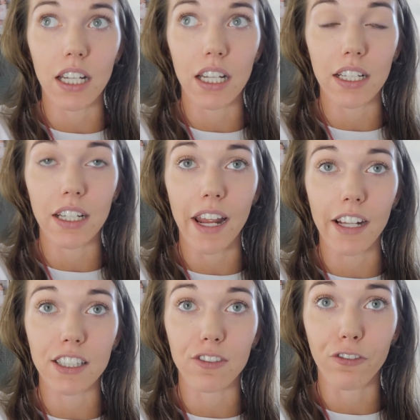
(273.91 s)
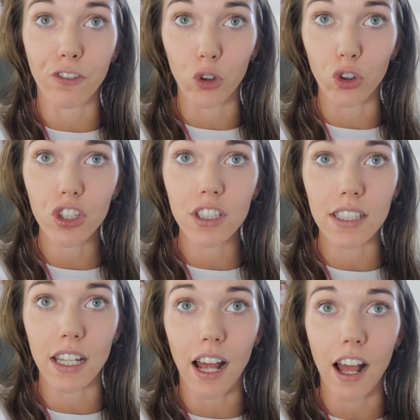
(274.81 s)
index foods
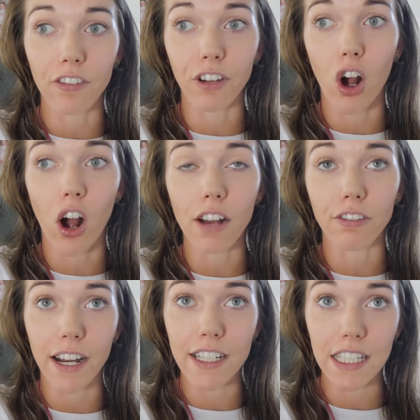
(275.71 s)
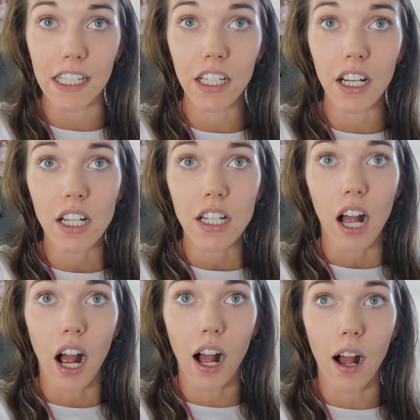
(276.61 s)
that have a high rating
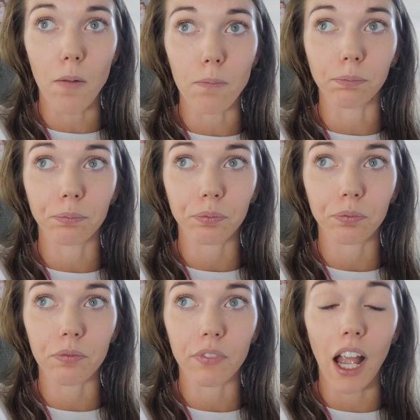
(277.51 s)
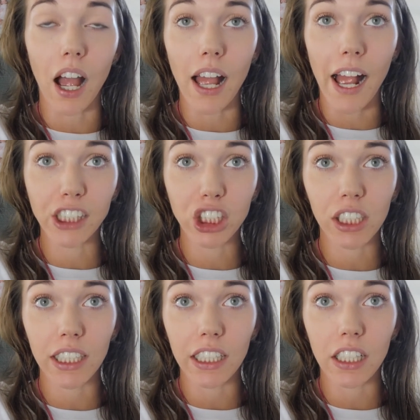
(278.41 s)
are
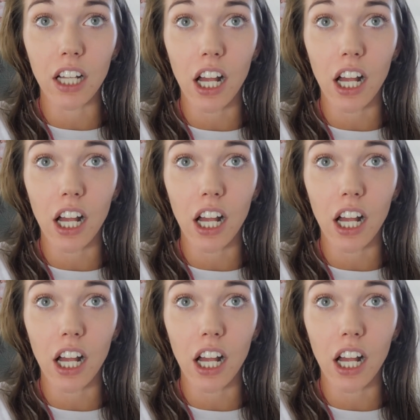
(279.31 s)
actually